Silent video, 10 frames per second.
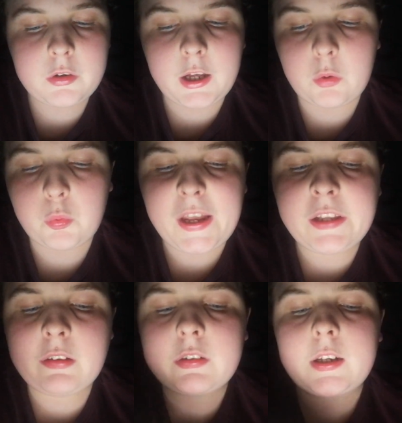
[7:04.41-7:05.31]
Now,
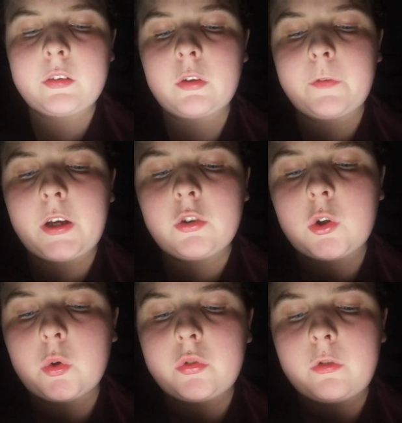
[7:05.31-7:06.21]
rain is classified
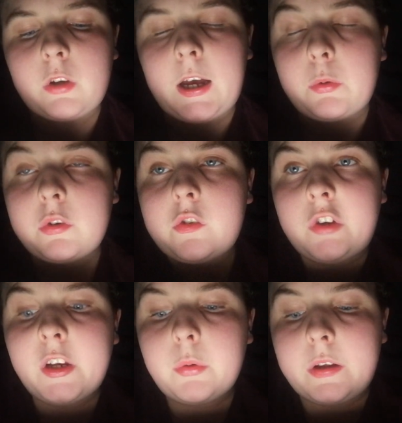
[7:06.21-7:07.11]
according to how it's
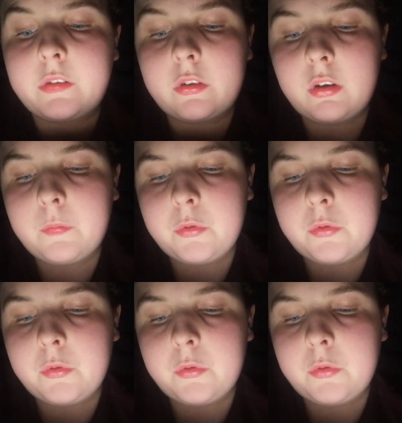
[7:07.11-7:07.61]
generated,